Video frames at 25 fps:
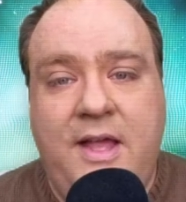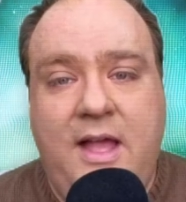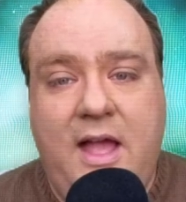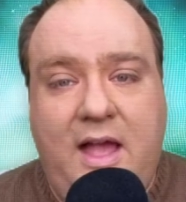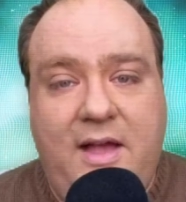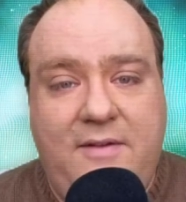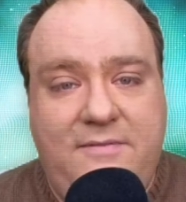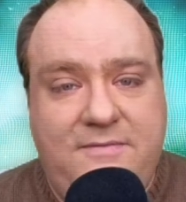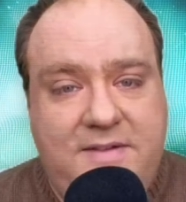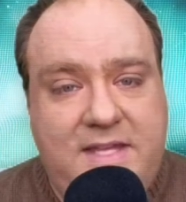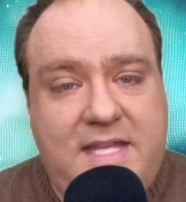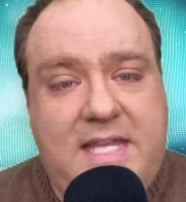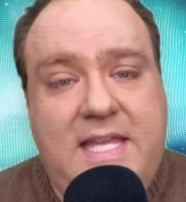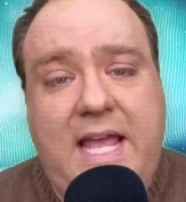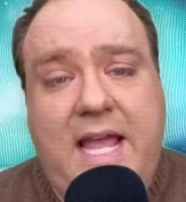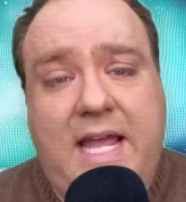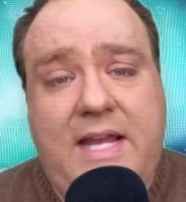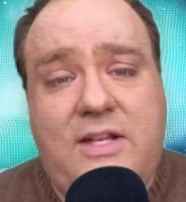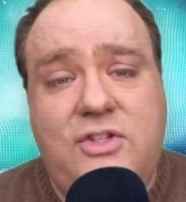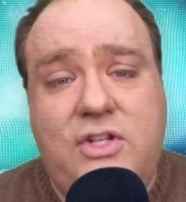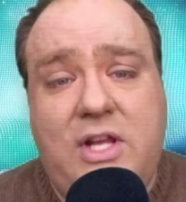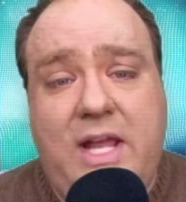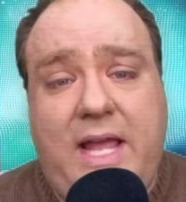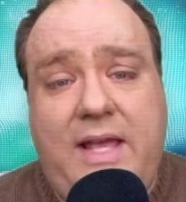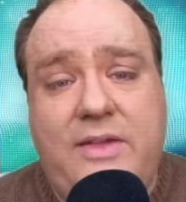A
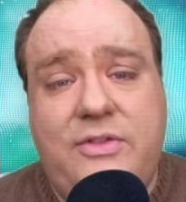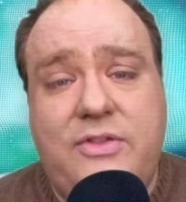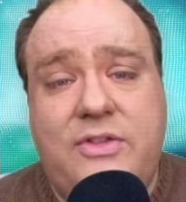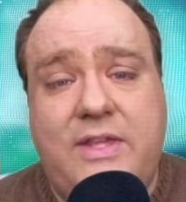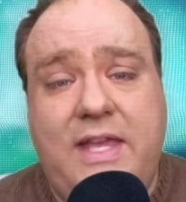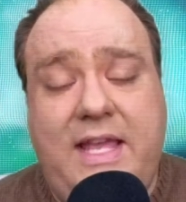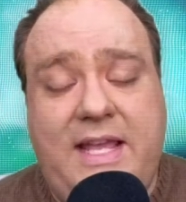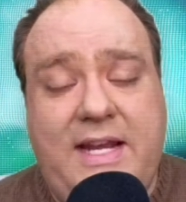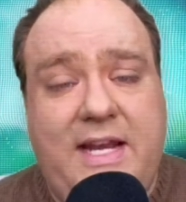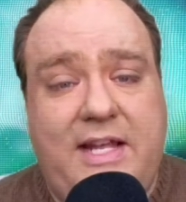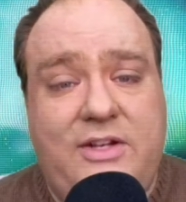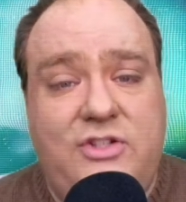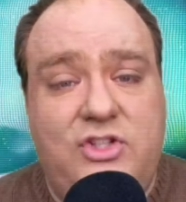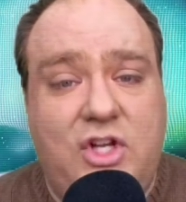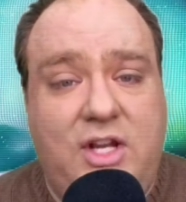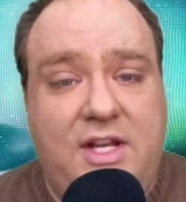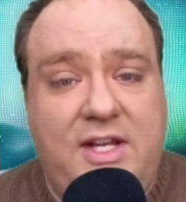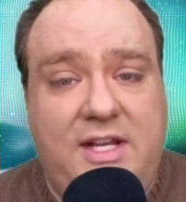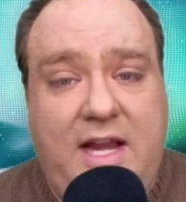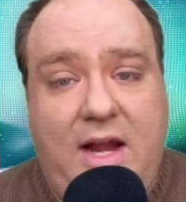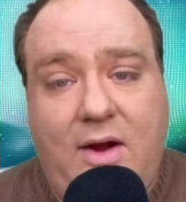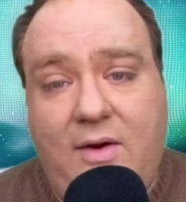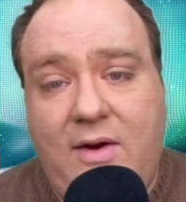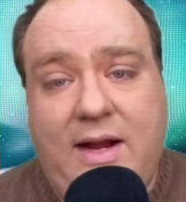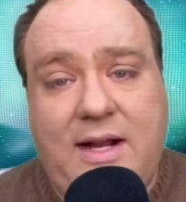VHS in a
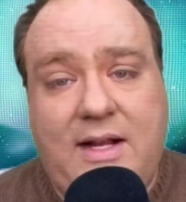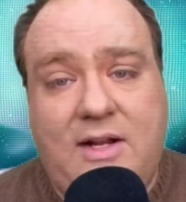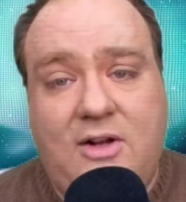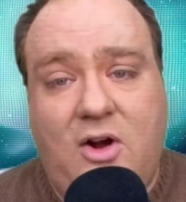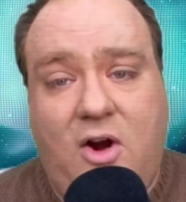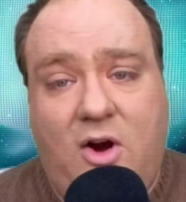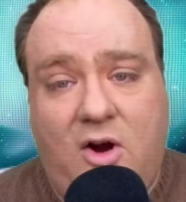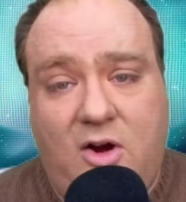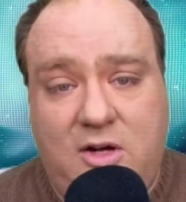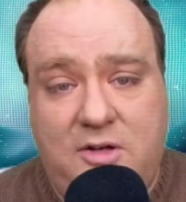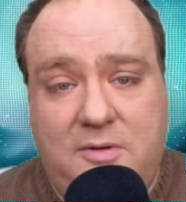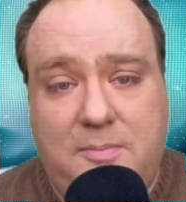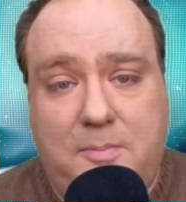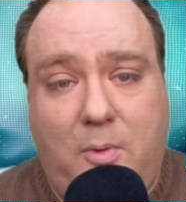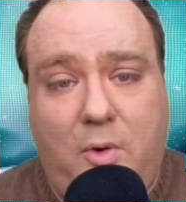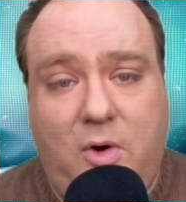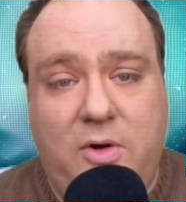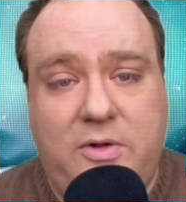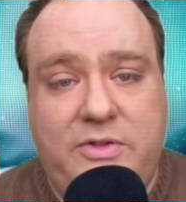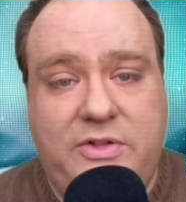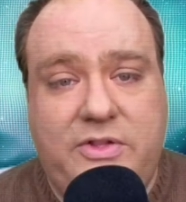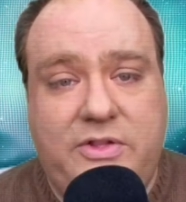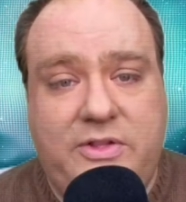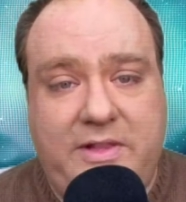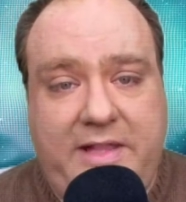generic
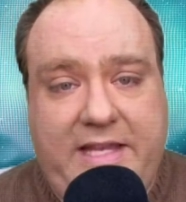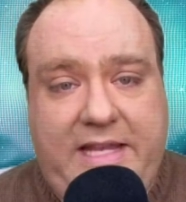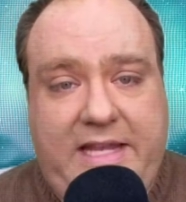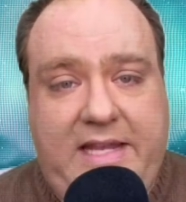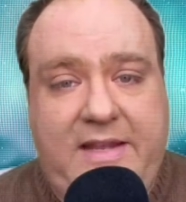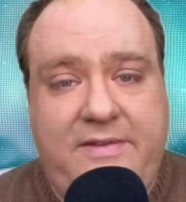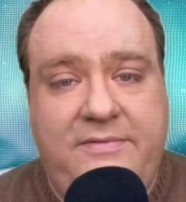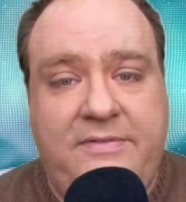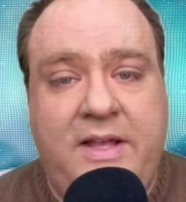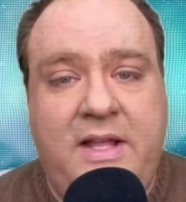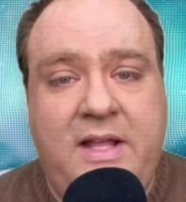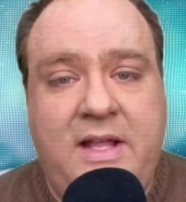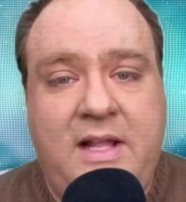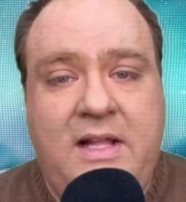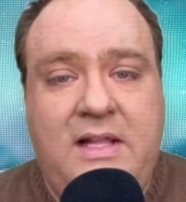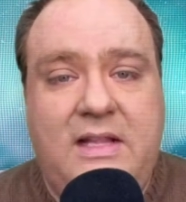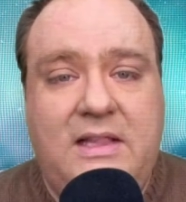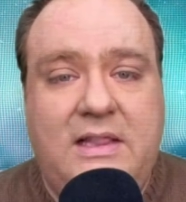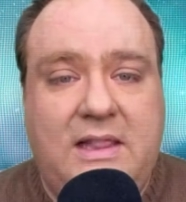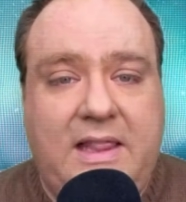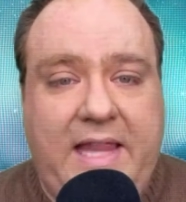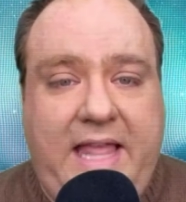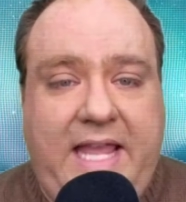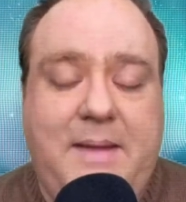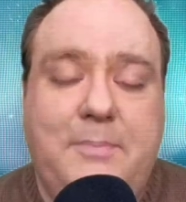cardboard sleeve
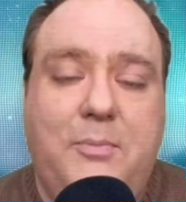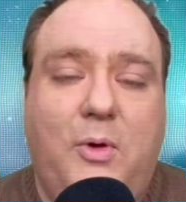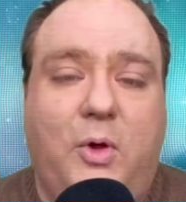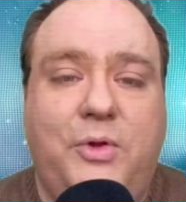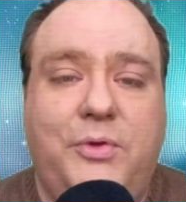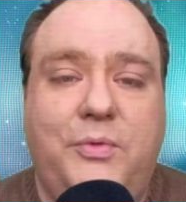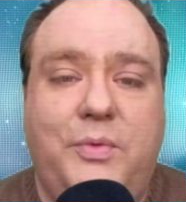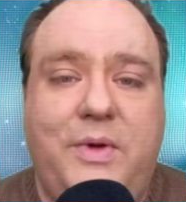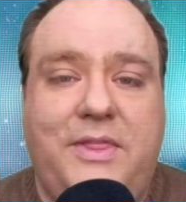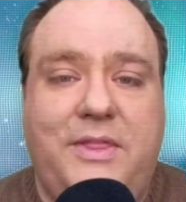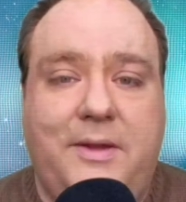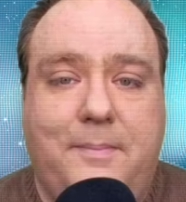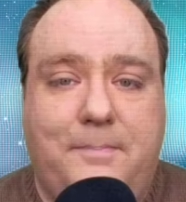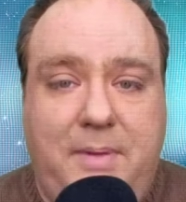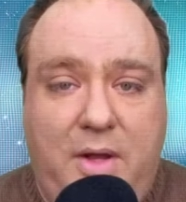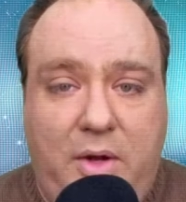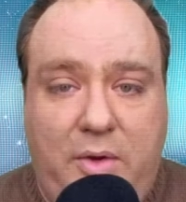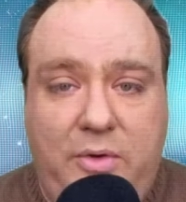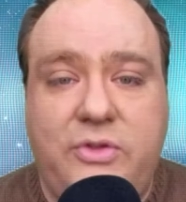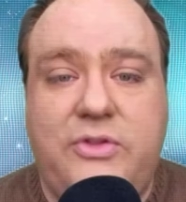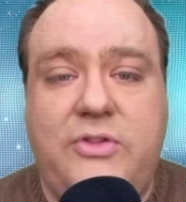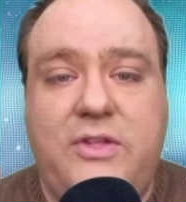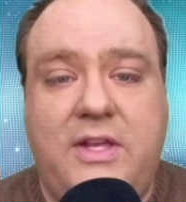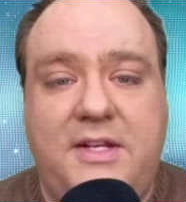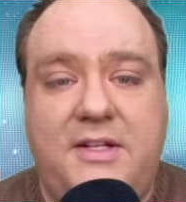labeled with a
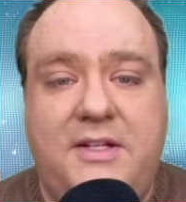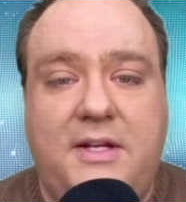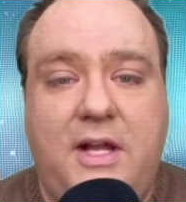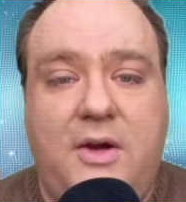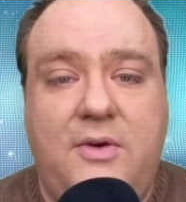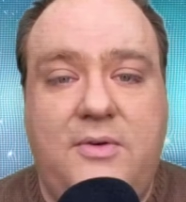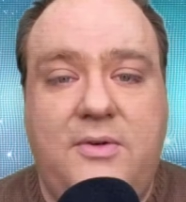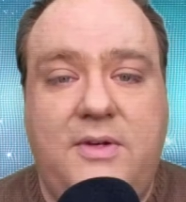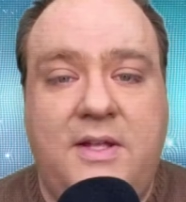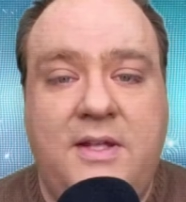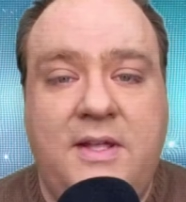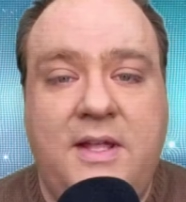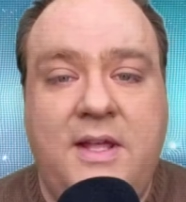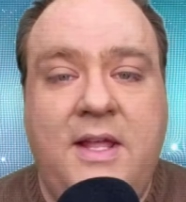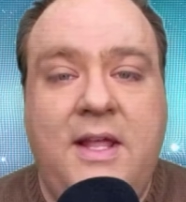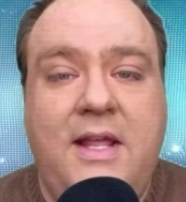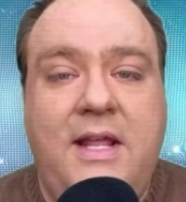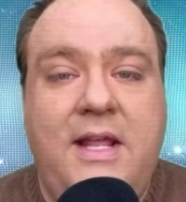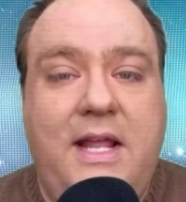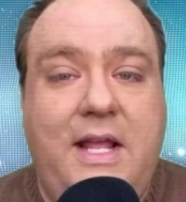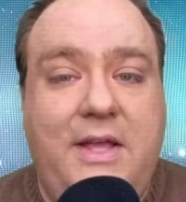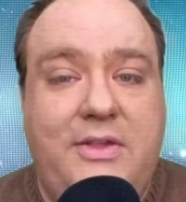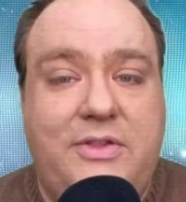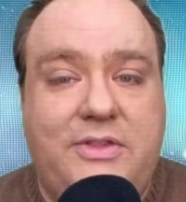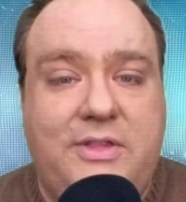post it note
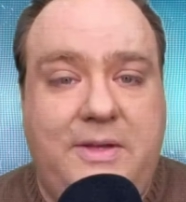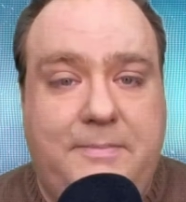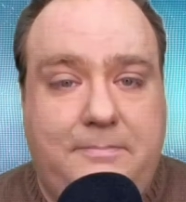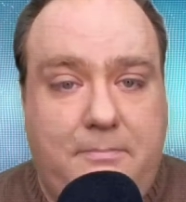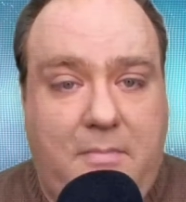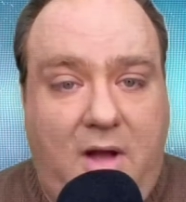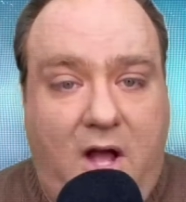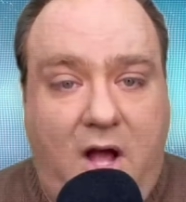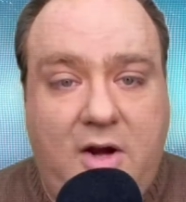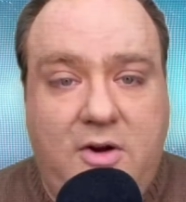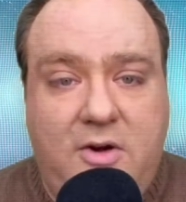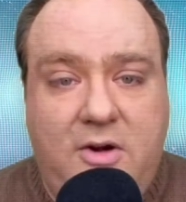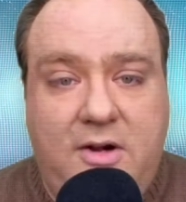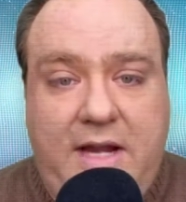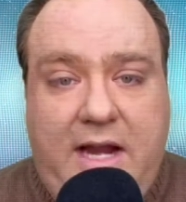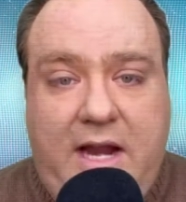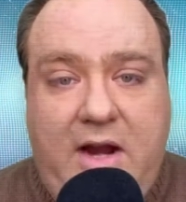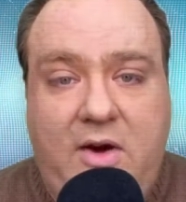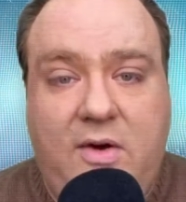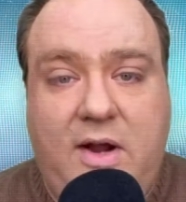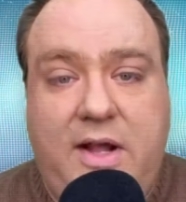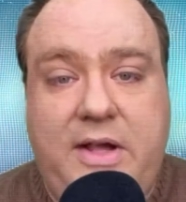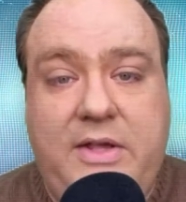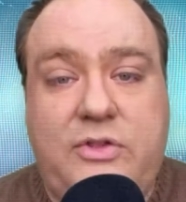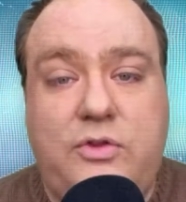is the modern
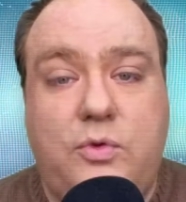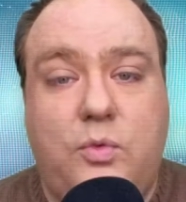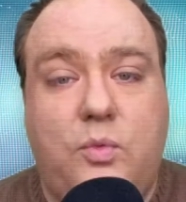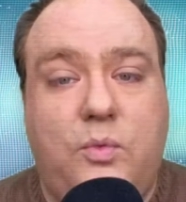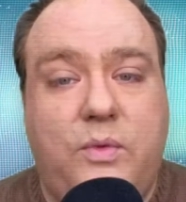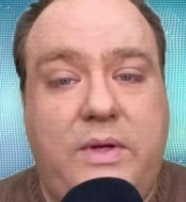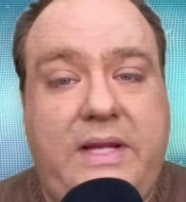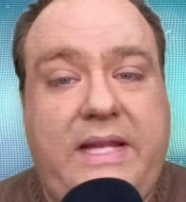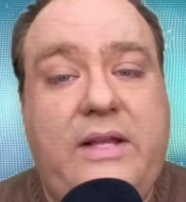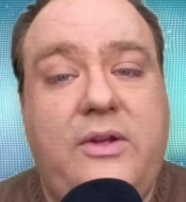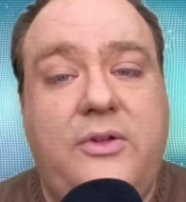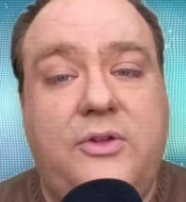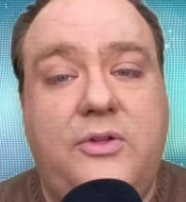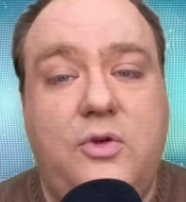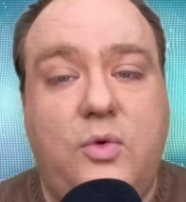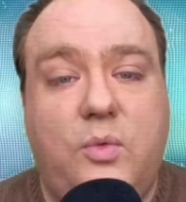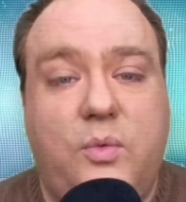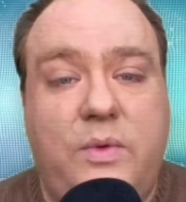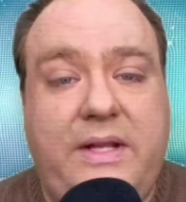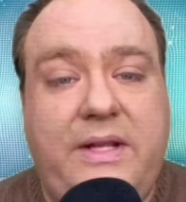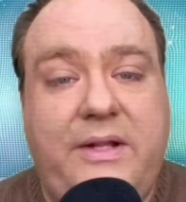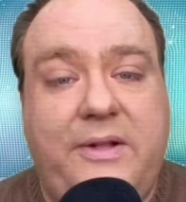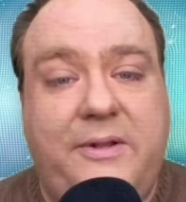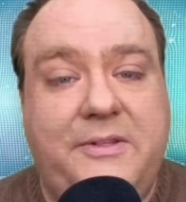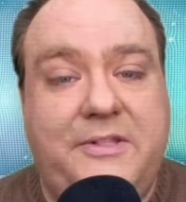era's reel to
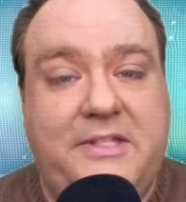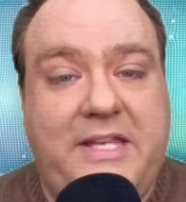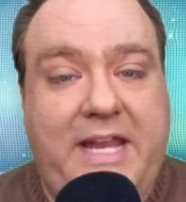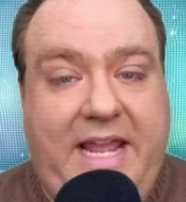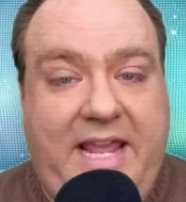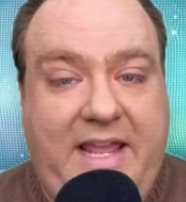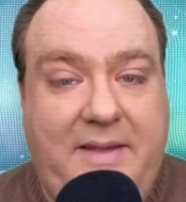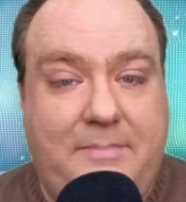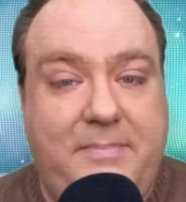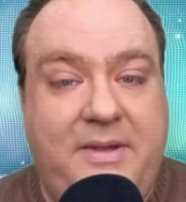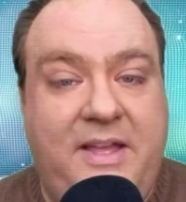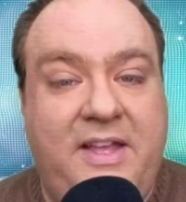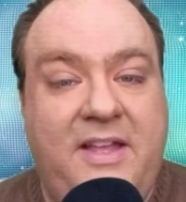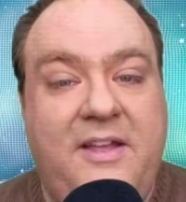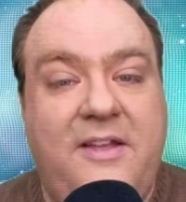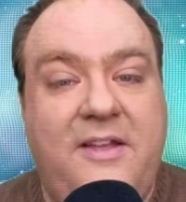reel tape